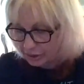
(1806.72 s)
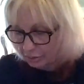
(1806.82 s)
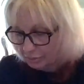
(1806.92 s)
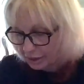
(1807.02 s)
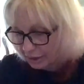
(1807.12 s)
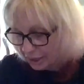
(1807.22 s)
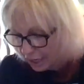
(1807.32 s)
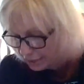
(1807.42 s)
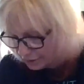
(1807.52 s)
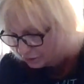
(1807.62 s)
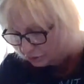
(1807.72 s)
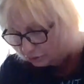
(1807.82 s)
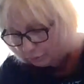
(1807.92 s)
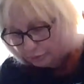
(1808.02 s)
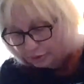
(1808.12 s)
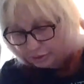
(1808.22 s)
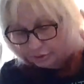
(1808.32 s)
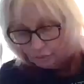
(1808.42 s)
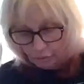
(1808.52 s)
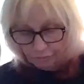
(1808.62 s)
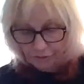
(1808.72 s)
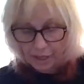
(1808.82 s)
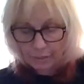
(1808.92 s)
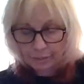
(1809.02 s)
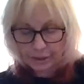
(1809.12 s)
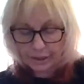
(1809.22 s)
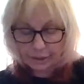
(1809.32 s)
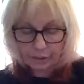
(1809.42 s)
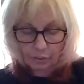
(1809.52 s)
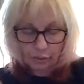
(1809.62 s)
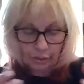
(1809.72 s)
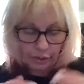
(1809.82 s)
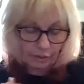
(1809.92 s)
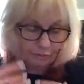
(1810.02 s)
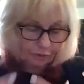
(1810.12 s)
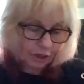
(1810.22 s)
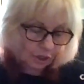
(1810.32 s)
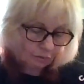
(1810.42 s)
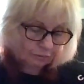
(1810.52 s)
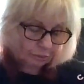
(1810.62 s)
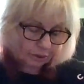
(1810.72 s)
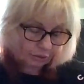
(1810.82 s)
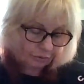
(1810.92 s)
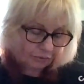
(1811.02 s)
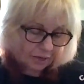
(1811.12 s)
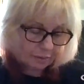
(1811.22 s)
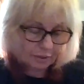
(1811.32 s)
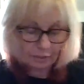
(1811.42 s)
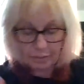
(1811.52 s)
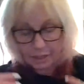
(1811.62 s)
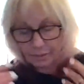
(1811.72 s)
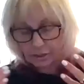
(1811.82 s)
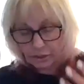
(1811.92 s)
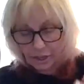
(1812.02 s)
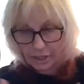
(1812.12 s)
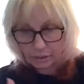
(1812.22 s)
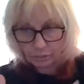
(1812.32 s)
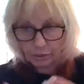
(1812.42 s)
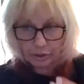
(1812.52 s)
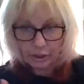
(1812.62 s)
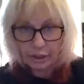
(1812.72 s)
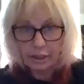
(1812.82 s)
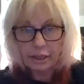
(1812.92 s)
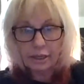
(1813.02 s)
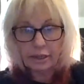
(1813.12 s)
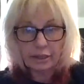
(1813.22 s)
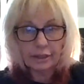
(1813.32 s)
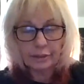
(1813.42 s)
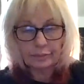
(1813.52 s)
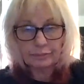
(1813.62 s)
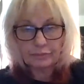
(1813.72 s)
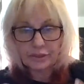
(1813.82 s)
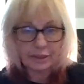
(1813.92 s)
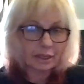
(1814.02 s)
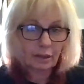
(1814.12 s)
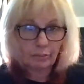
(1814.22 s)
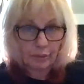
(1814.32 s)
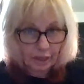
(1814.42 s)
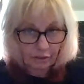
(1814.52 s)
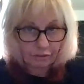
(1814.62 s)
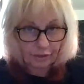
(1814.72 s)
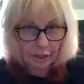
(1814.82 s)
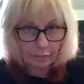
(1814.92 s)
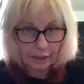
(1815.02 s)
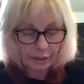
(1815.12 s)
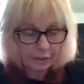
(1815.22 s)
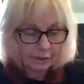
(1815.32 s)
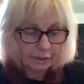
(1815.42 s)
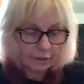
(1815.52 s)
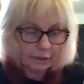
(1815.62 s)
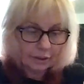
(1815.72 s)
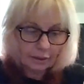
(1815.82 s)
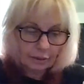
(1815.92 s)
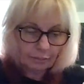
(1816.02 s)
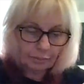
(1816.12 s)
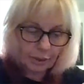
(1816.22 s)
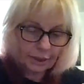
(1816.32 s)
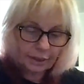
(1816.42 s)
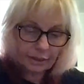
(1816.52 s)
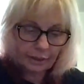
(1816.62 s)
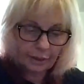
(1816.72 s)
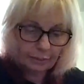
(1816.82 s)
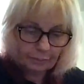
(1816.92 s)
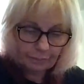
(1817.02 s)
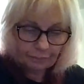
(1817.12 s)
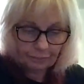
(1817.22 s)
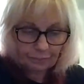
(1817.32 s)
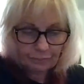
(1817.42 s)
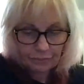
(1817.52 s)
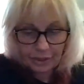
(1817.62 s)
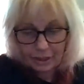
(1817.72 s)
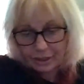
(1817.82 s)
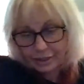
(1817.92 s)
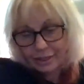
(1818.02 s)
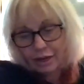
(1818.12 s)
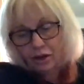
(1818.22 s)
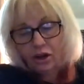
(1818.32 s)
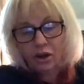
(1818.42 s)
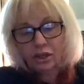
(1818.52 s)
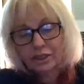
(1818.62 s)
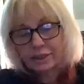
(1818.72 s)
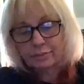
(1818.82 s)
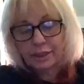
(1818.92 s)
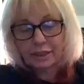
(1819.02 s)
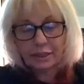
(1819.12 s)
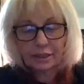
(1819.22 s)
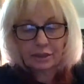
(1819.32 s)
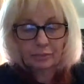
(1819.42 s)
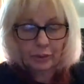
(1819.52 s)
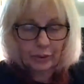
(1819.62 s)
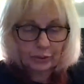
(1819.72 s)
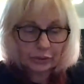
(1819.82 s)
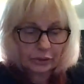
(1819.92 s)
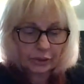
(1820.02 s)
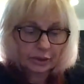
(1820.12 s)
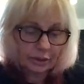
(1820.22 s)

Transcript: somebody that has to do with your family or involved with your family. Maybe you guys were um, set up by your family. But, um, yeah, all is being exposed.